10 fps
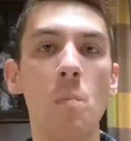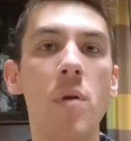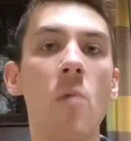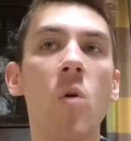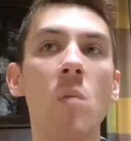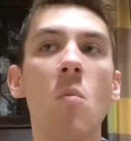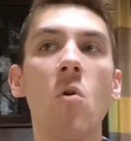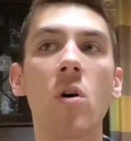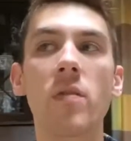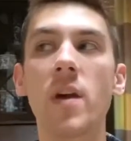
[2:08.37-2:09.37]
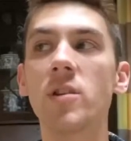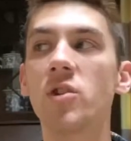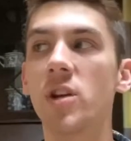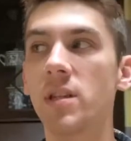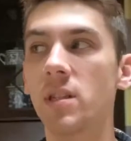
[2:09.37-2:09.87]
But we're more than
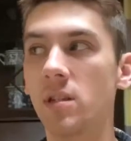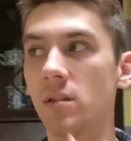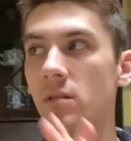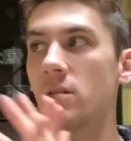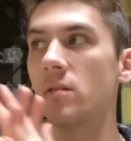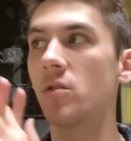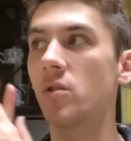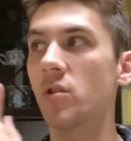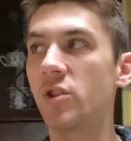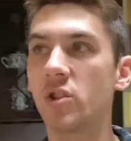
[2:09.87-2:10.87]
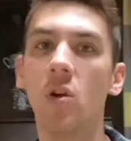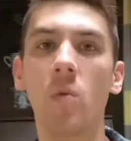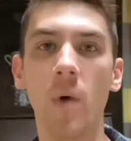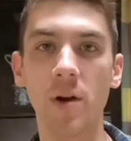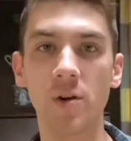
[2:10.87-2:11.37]
just soul
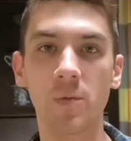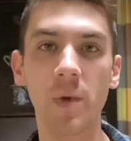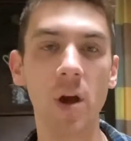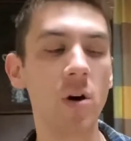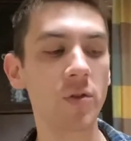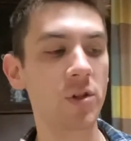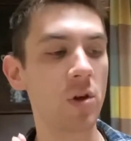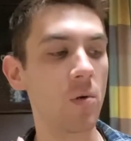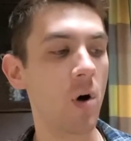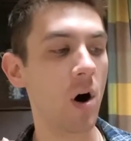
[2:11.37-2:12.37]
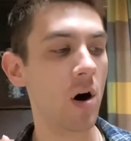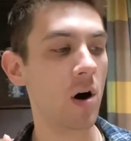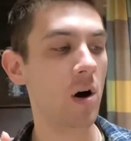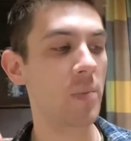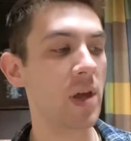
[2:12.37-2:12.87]
winners. We also
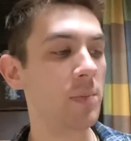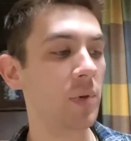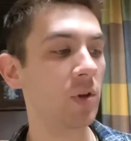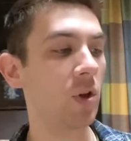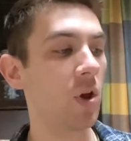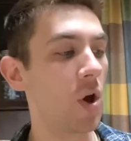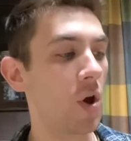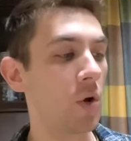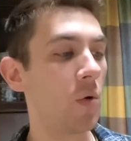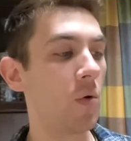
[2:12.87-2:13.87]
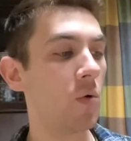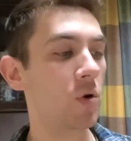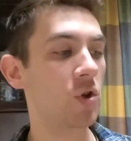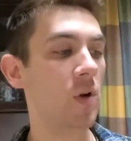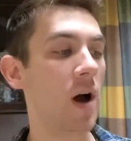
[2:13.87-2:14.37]
are people who
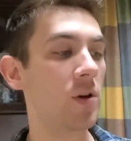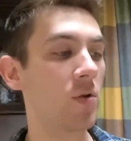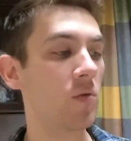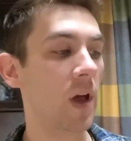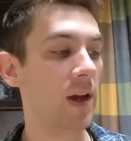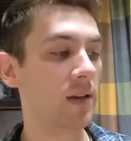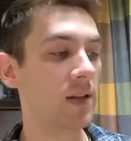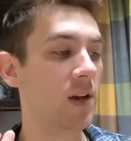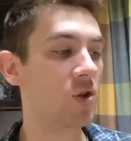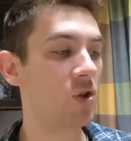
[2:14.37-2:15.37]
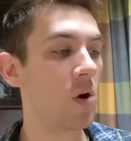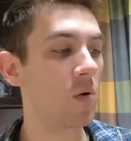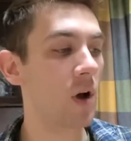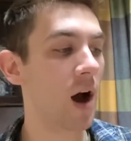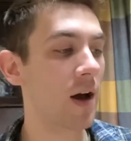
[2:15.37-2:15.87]
try to, like I said, show
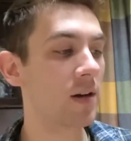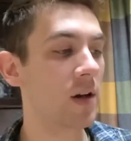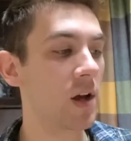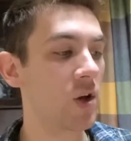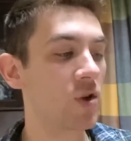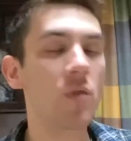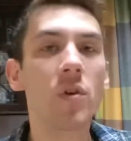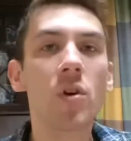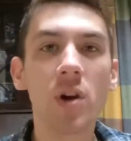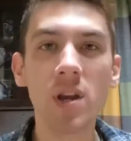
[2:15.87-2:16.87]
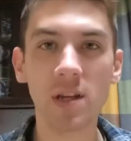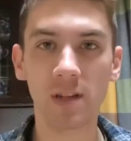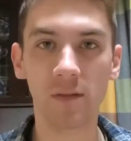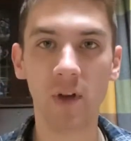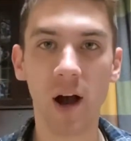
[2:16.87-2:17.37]
God, show the goodness
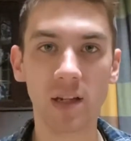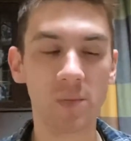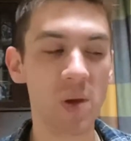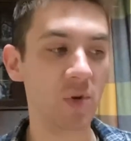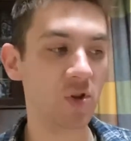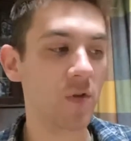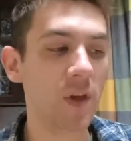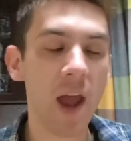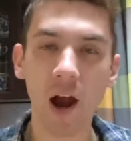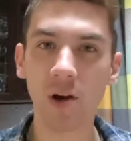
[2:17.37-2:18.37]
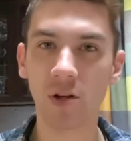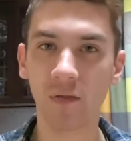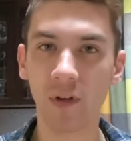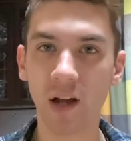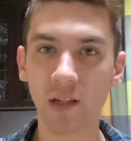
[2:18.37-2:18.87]
of God to people, show the character of
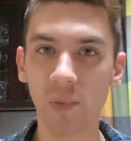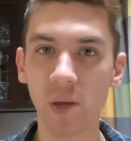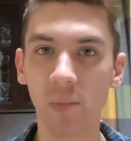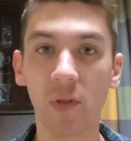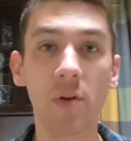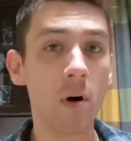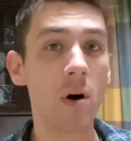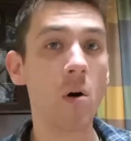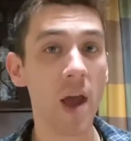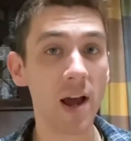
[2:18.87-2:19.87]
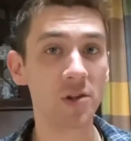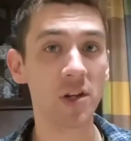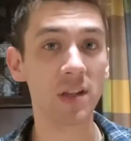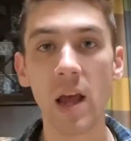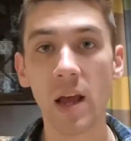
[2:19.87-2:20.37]
God to people through our own actions.